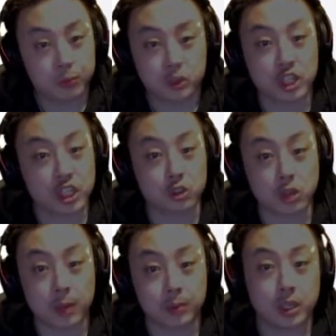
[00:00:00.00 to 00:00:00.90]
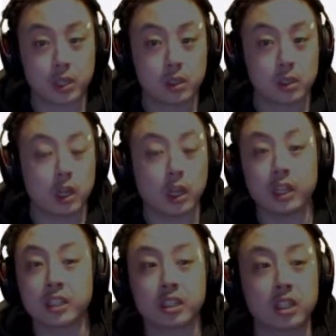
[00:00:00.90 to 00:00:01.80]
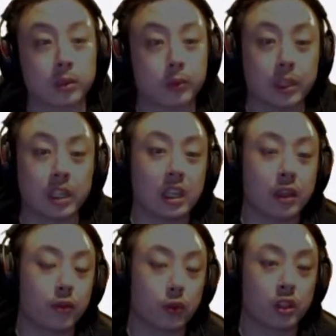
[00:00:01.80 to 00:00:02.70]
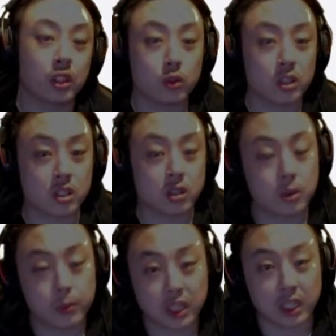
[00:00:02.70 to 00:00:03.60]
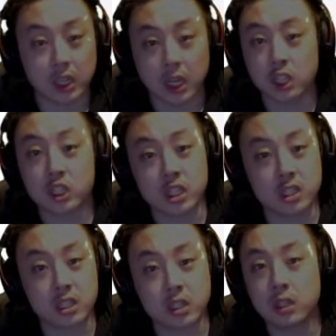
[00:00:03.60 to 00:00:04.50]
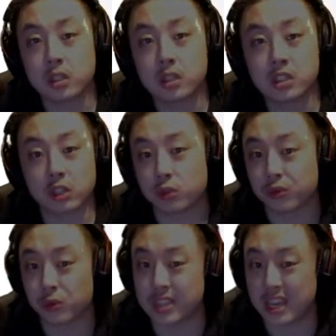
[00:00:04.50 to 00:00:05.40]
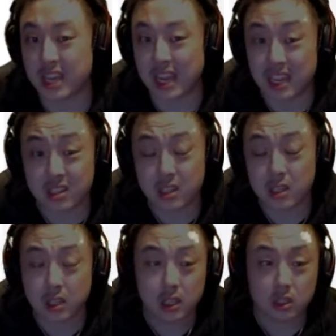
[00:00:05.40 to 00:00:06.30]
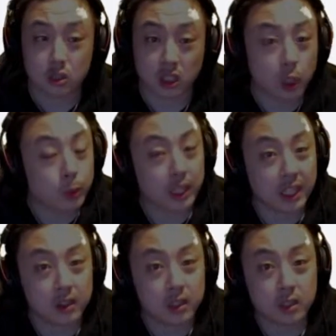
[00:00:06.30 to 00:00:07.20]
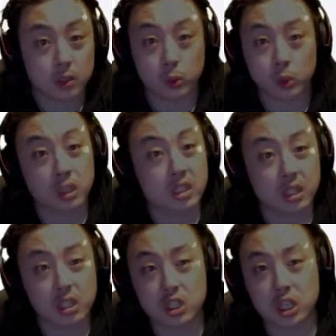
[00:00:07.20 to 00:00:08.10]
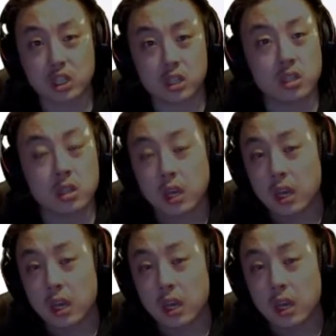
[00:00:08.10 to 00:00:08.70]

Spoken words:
just dropped. It's gonna be for the units being adjusted, scheduled for 10/8. So October 8th is when we're gonna see these changes.